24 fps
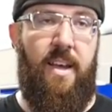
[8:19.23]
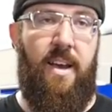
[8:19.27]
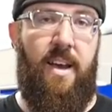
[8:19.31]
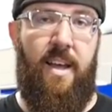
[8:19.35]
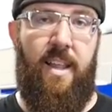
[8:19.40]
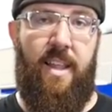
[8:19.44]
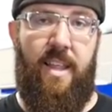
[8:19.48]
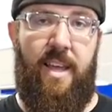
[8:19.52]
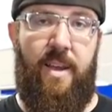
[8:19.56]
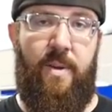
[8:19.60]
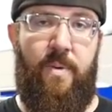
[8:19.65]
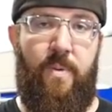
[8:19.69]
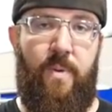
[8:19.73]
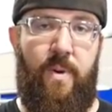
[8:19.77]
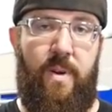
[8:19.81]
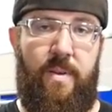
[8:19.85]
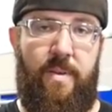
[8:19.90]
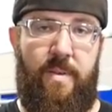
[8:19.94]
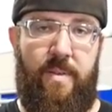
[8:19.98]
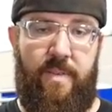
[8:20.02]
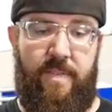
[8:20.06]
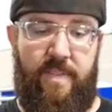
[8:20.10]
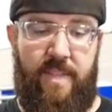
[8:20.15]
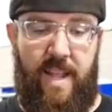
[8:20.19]
I like
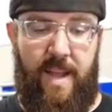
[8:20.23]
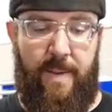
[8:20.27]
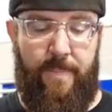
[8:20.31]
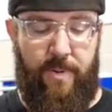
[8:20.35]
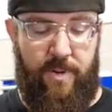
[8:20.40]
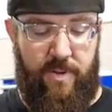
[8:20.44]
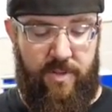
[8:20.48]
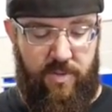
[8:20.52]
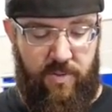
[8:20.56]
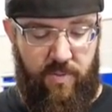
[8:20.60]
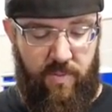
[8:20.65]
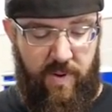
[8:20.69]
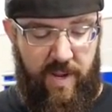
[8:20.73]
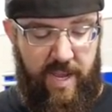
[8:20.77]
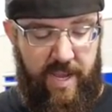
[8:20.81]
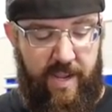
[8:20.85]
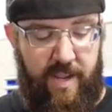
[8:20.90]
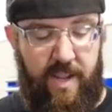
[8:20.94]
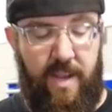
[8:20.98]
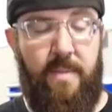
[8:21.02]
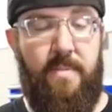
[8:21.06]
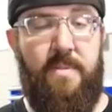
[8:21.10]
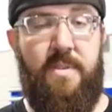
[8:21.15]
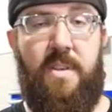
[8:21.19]
when the Snap-on tool guy
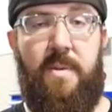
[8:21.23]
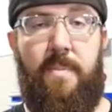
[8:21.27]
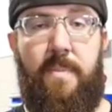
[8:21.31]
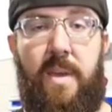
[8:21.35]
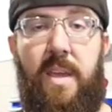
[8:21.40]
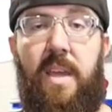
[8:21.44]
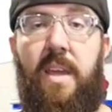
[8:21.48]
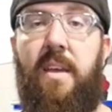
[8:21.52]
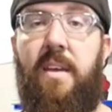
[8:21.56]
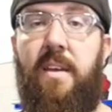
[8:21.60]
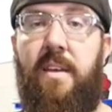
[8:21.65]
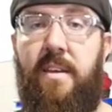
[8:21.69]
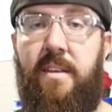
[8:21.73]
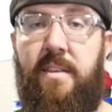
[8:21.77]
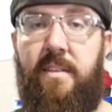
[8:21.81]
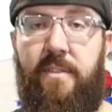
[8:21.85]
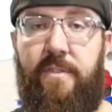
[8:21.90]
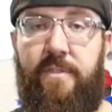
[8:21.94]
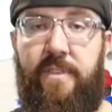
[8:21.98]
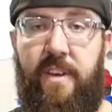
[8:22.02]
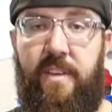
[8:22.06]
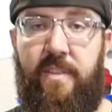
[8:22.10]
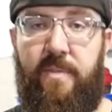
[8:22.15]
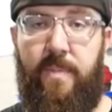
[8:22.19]
comes to me
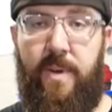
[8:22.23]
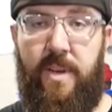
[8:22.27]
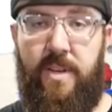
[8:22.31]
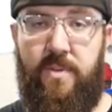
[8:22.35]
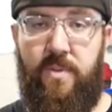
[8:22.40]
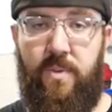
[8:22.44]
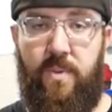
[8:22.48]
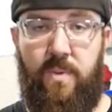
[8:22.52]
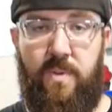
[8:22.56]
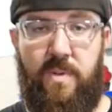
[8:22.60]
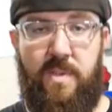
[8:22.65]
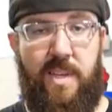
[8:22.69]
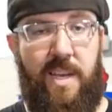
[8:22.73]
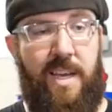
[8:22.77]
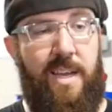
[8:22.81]
to fix my tools.